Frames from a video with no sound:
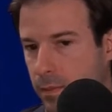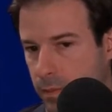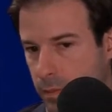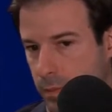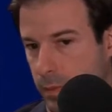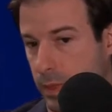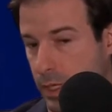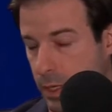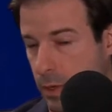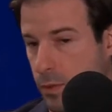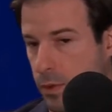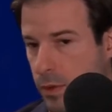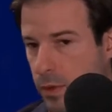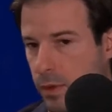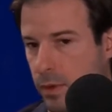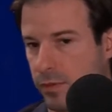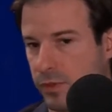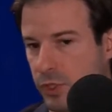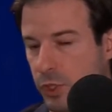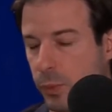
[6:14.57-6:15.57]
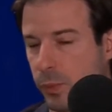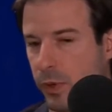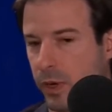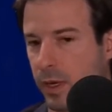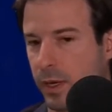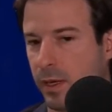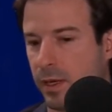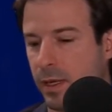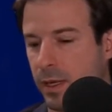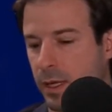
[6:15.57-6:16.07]
the owner of
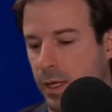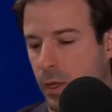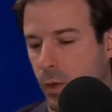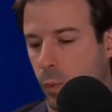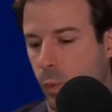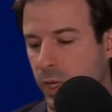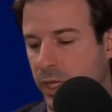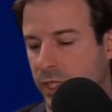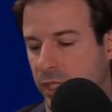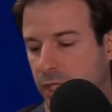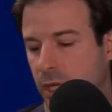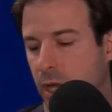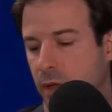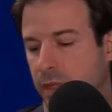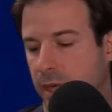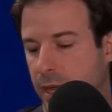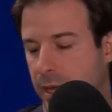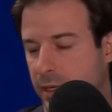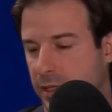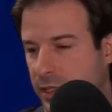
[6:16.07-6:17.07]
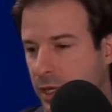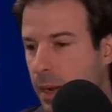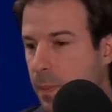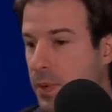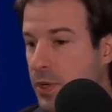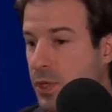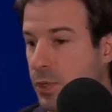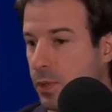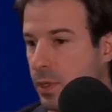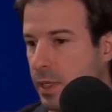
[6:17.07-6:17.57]
Supra, we saw that as an
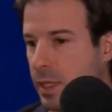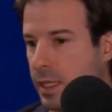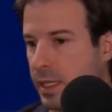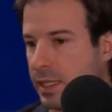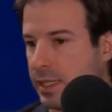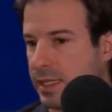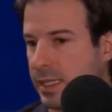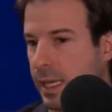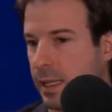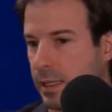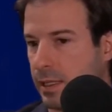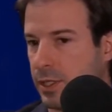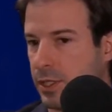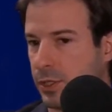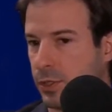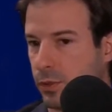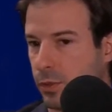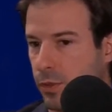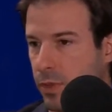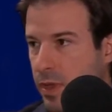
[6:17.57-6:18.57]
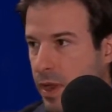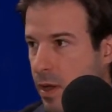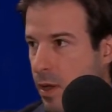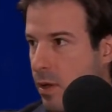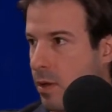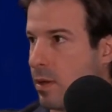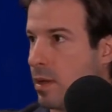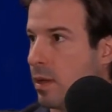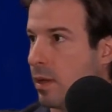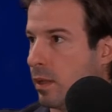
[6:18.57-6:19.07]
opportunity to sell into their
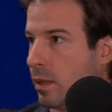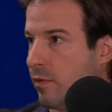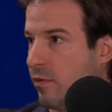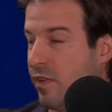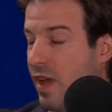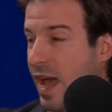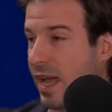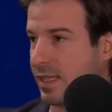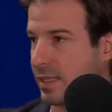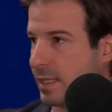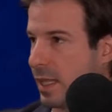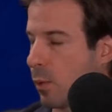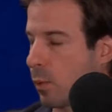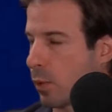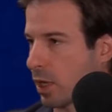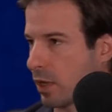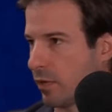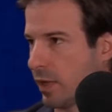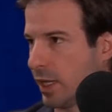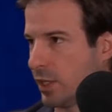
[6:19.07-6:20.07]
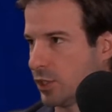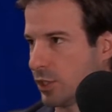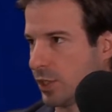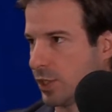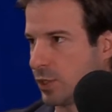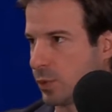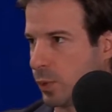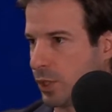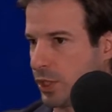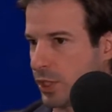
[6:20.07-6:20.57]
vast network of
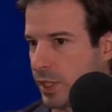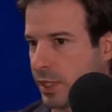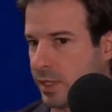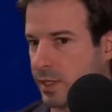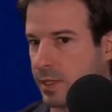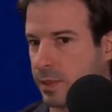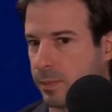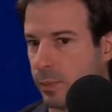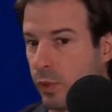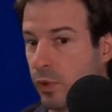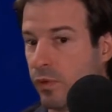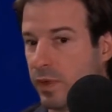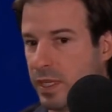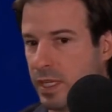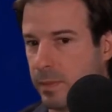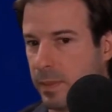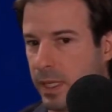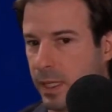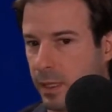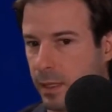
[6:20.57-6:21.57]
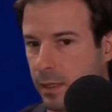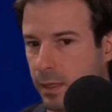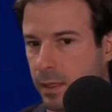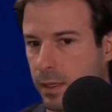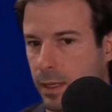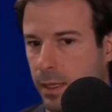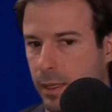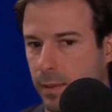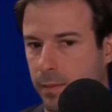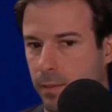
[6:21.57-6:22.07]
agents, which has proven to be
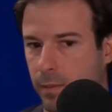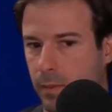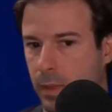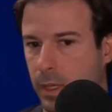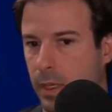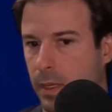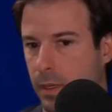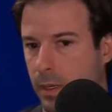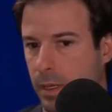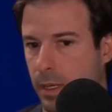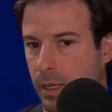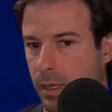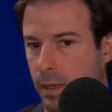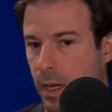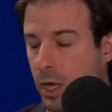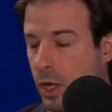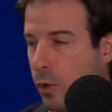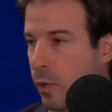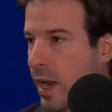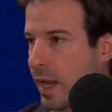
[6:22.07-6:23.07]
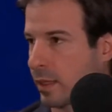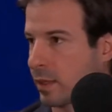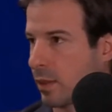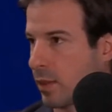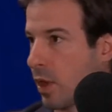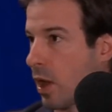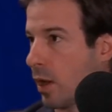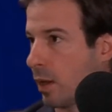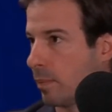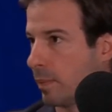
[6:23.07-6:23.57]
a correct
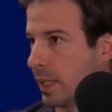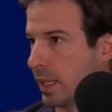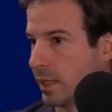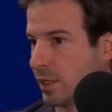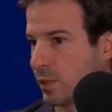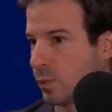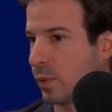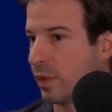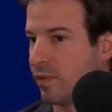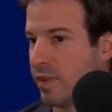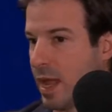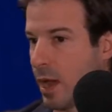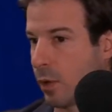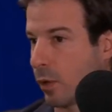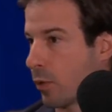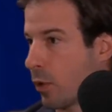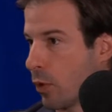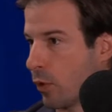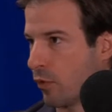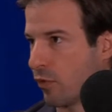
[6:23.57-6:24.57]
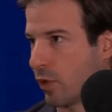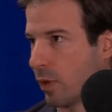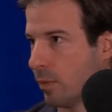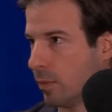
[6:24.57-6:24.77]
thought, because we've now grown from